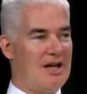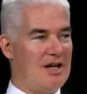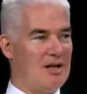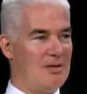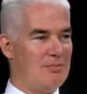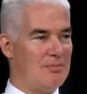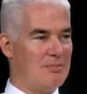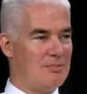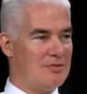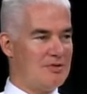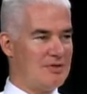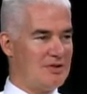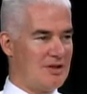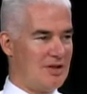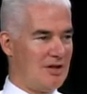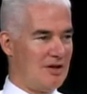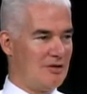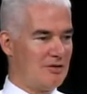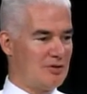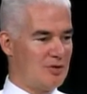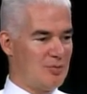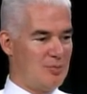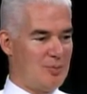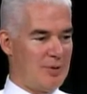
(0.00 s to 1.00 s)
items, and
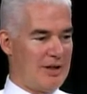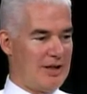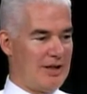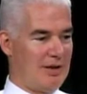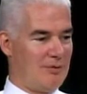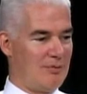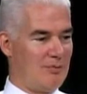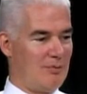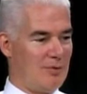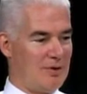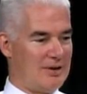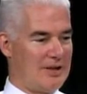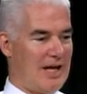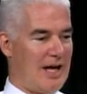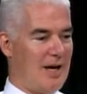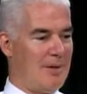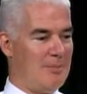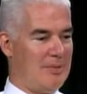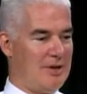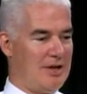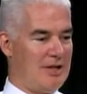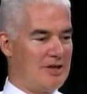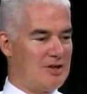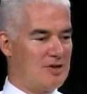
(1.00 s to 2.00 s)
I'll explain what that
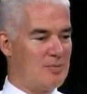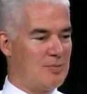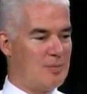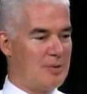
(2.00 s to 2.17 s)
means.